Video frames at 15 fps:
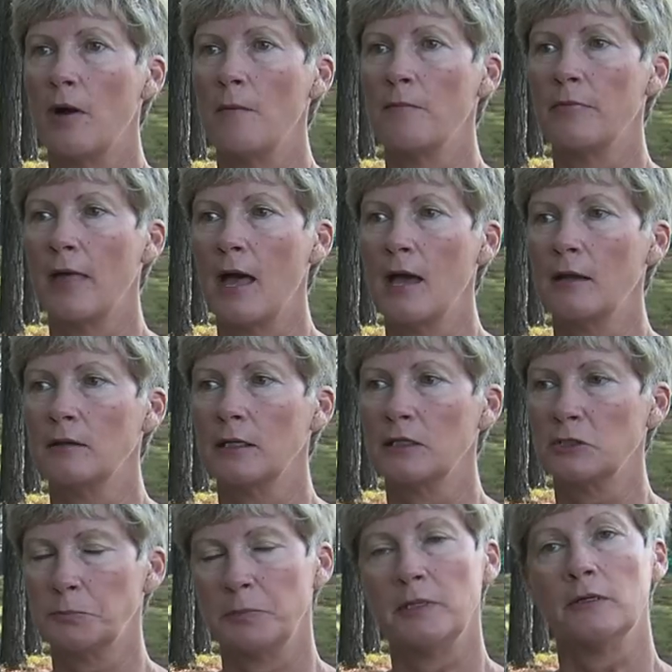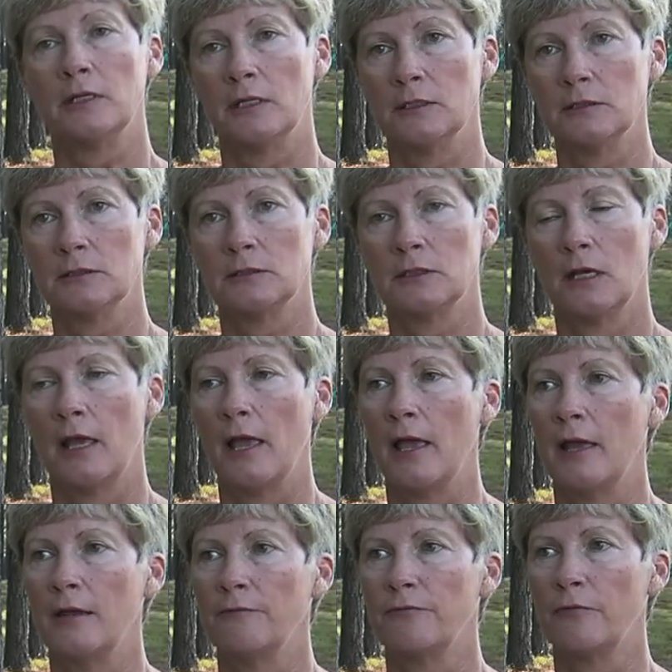from that experience
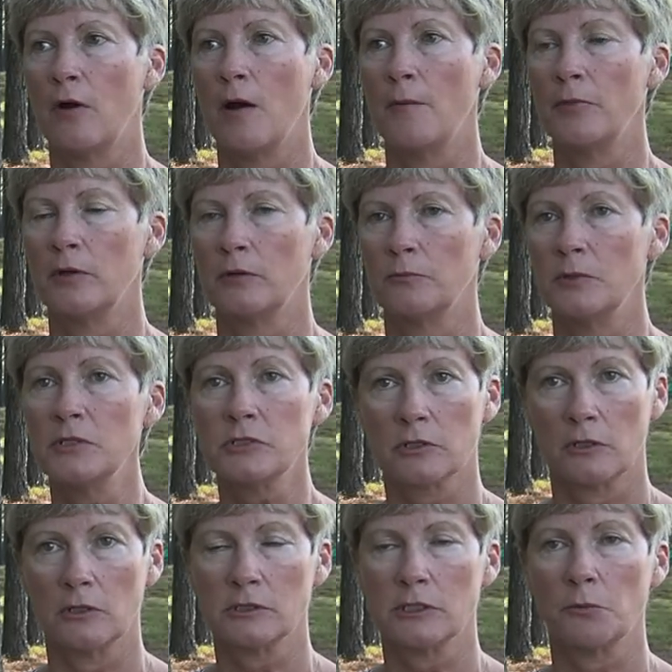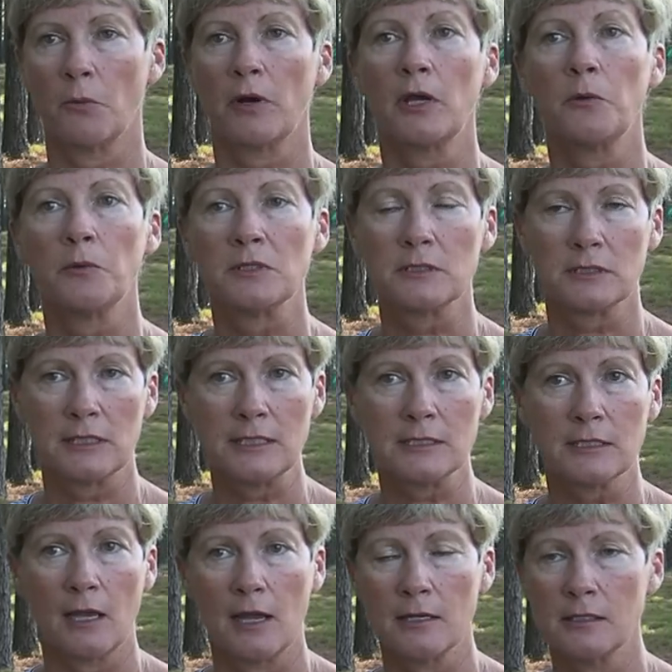and from the research and working with
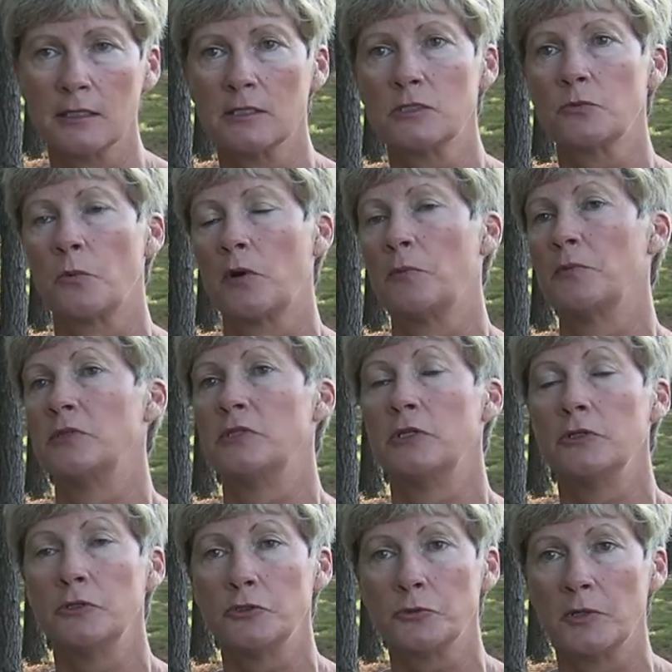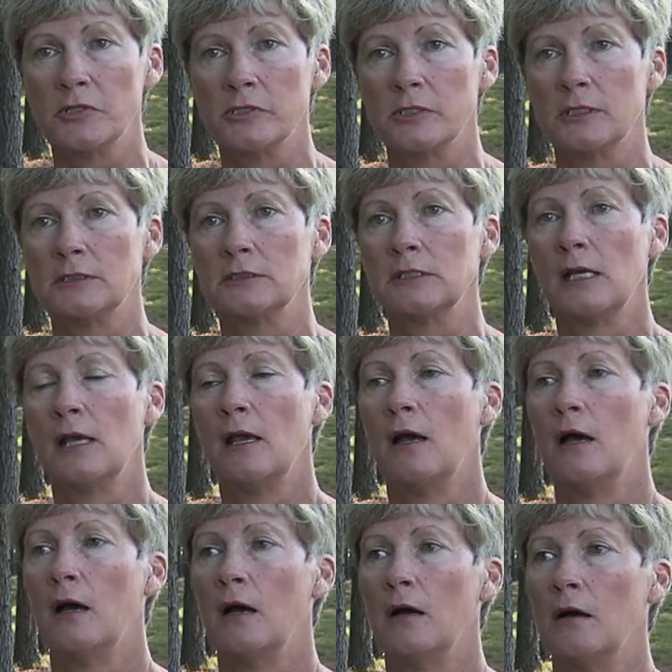seed scientists, working with deer nutritionists,
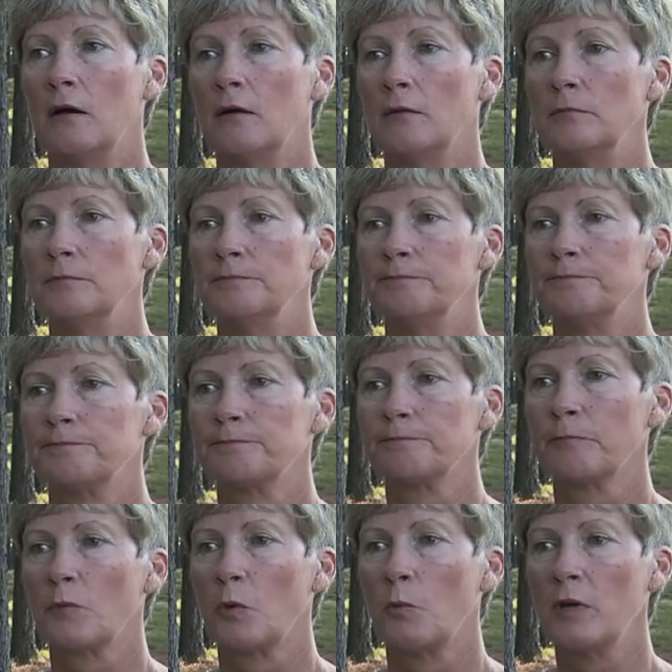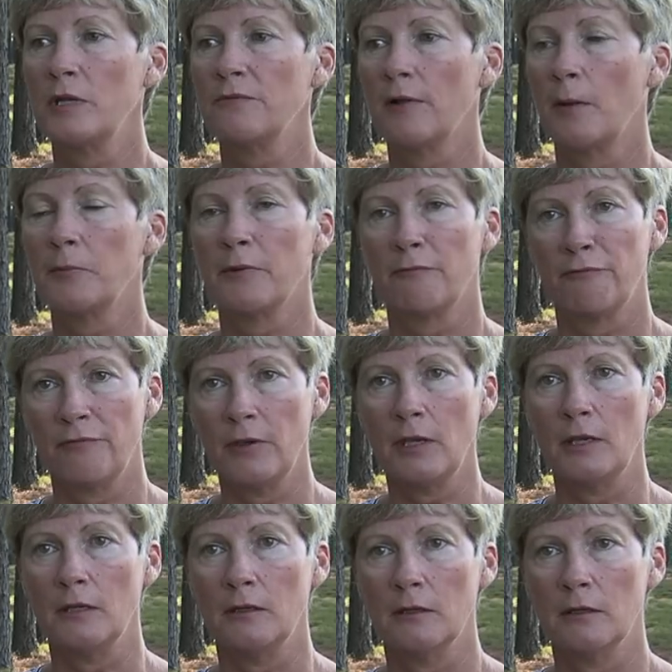um, we developed a
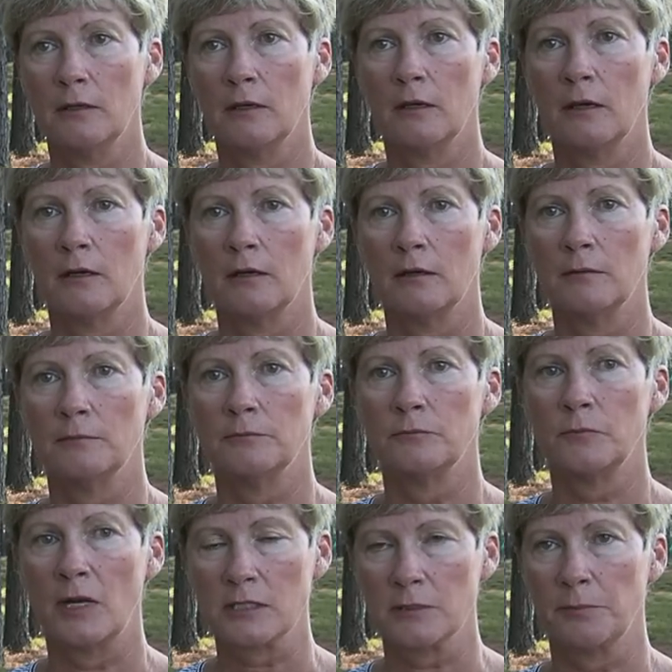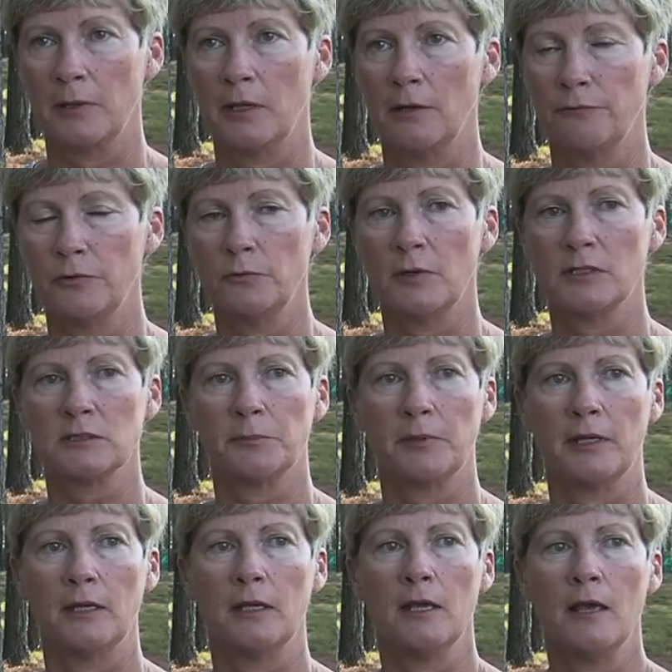feed um, recipe, a food
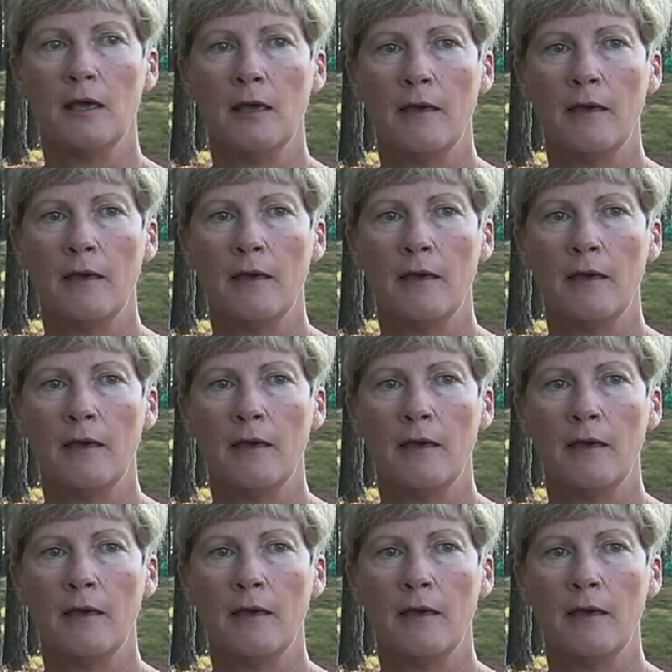recipe